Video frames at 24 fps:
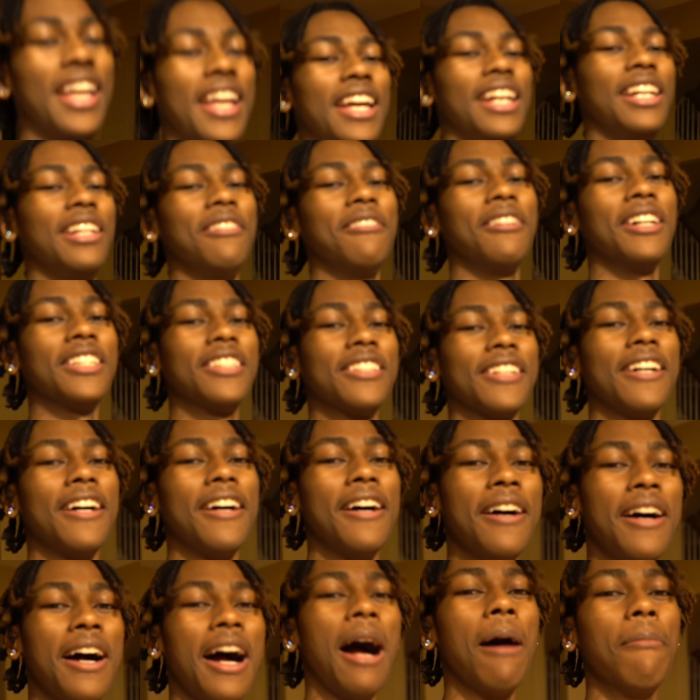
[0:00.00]
Anyways,
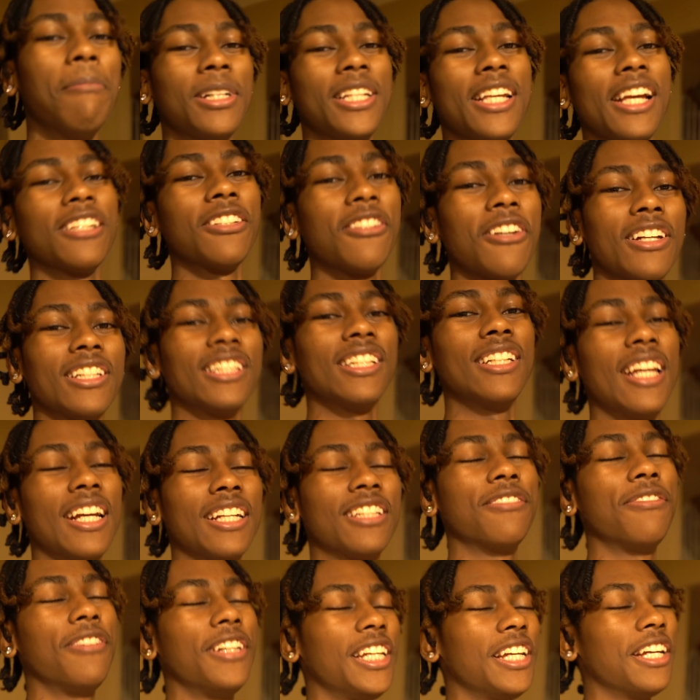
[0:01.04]
I'm gonna catch y'all in the
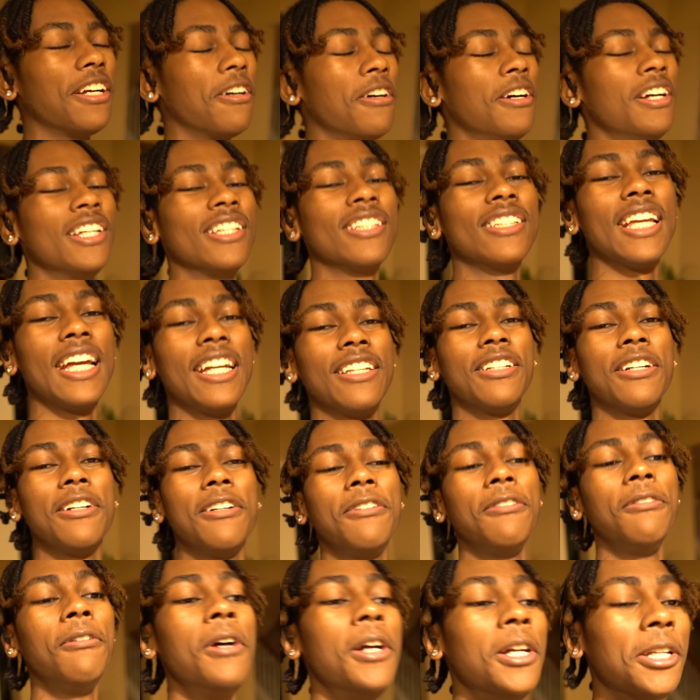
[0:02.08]
next video. Stay
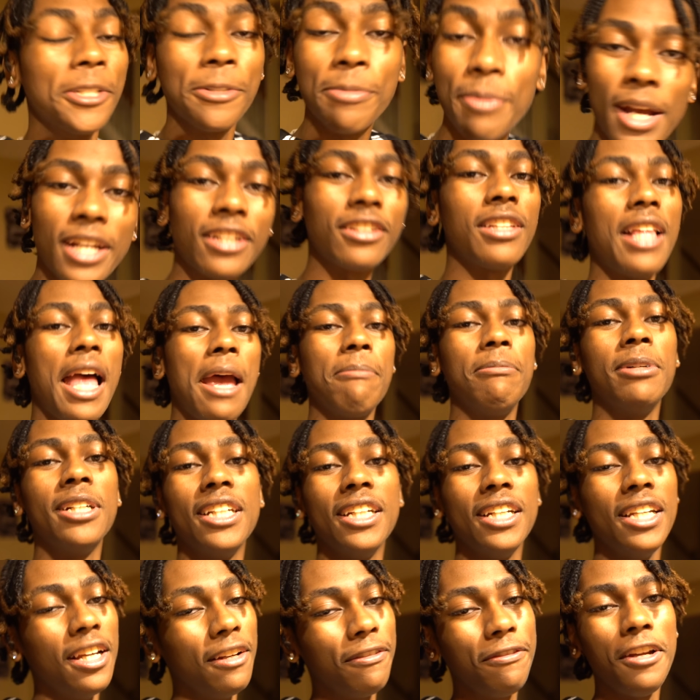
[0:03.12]
tuned, smash the like
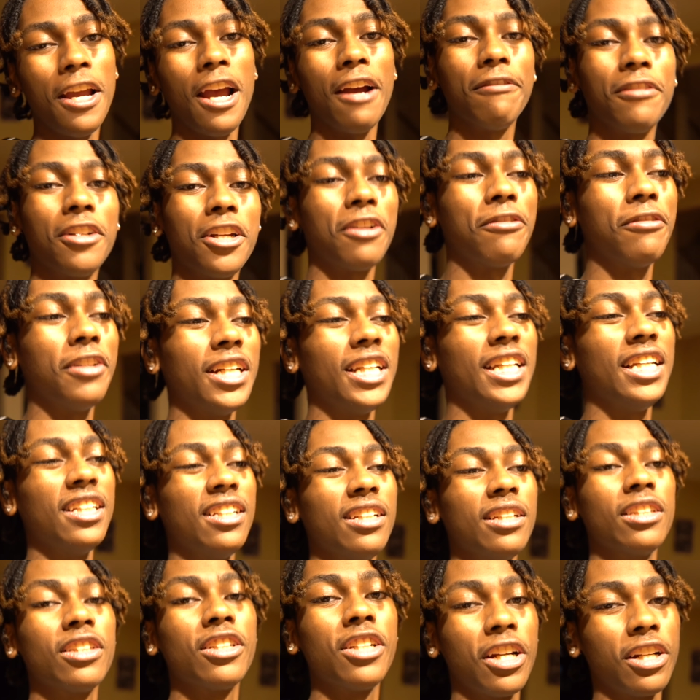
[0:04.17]
button if you haven't already,
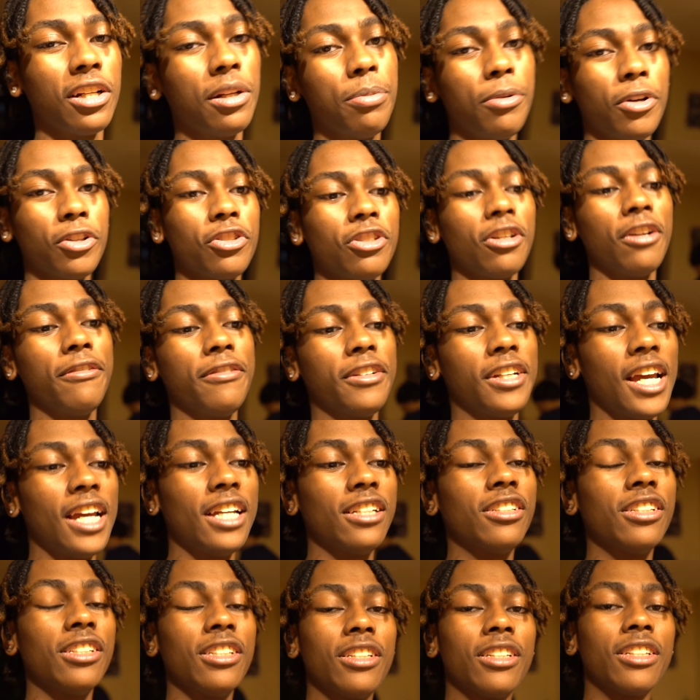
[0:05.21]
turn on post
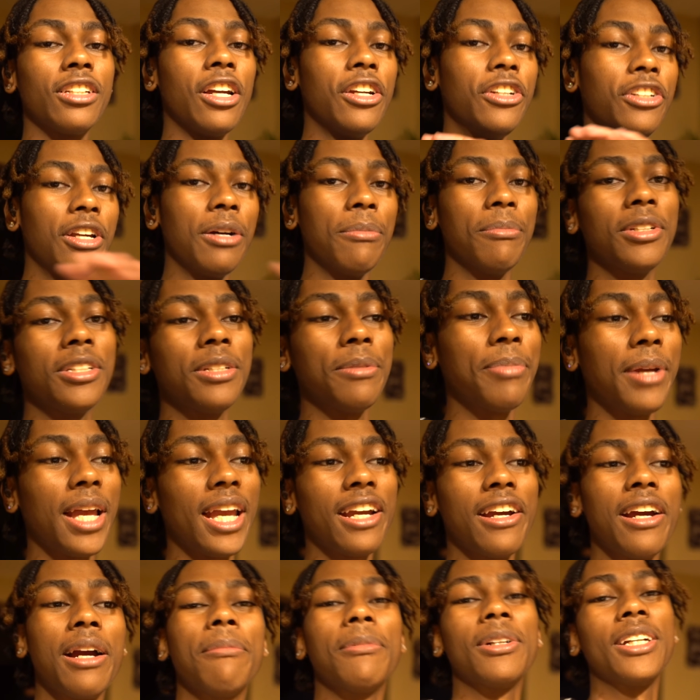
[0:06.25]
notifications so you don't miss a
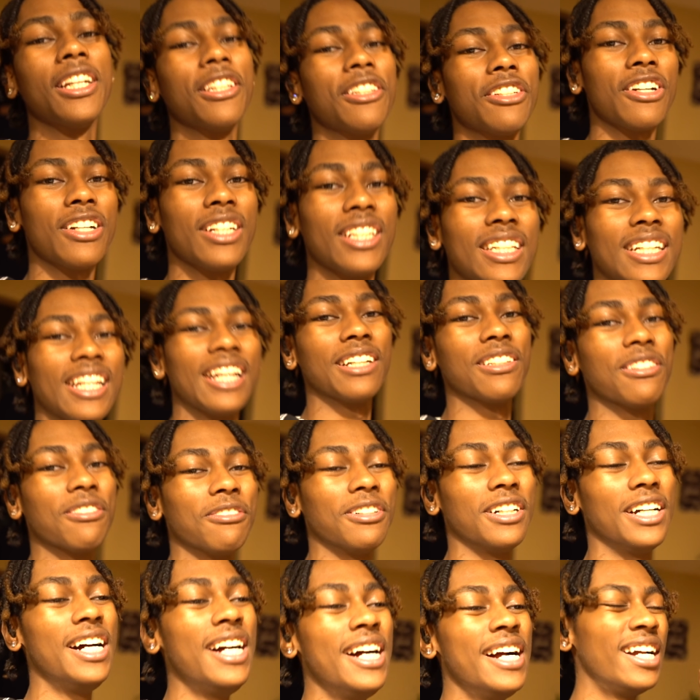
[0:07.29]
banger. I'm gonna catch y'all in the next
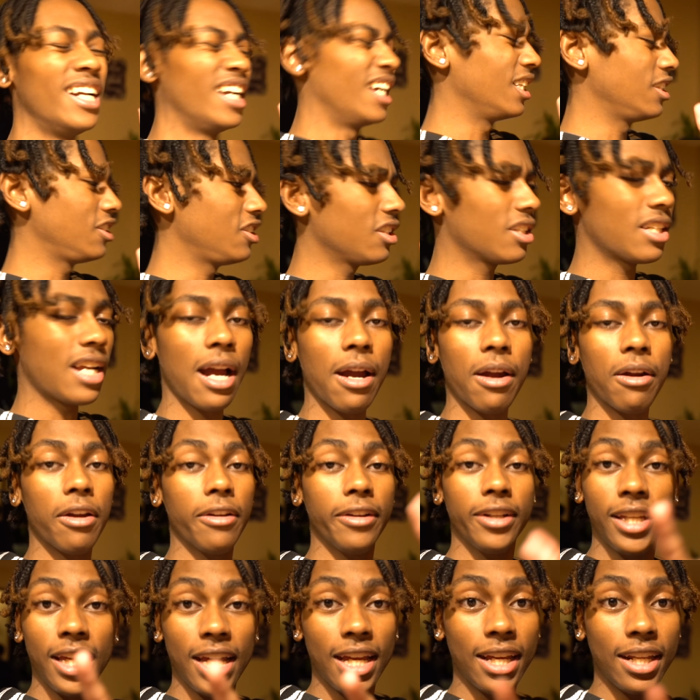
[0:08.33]
one. And just kind of,
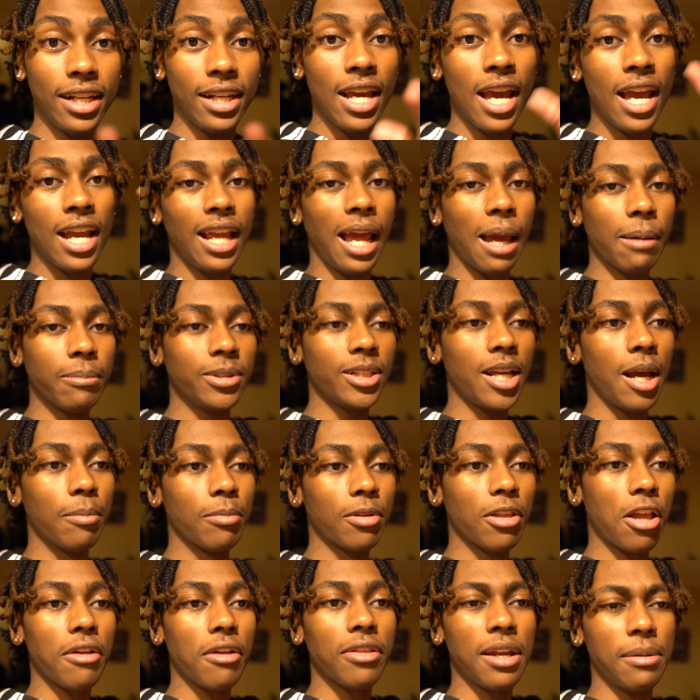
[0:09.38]
again, comment down
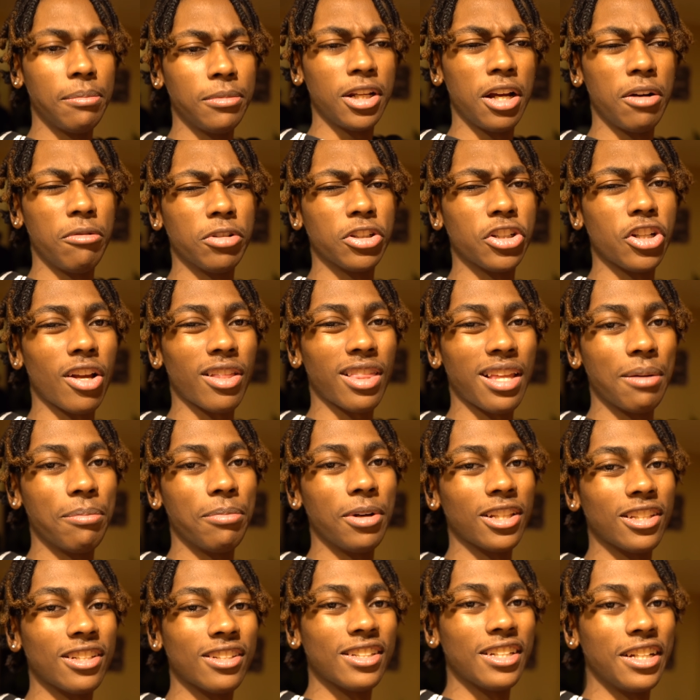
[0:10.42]
let me know what y'all think
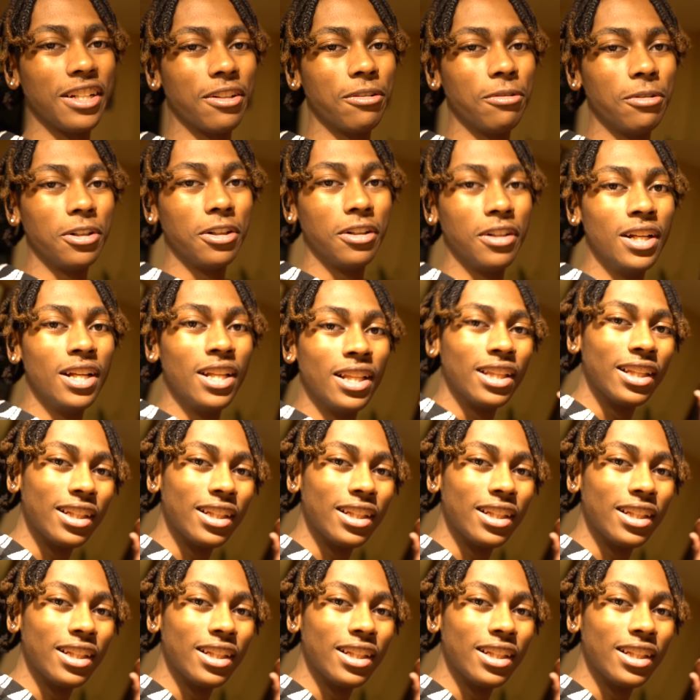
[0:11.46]
about the steering wheel.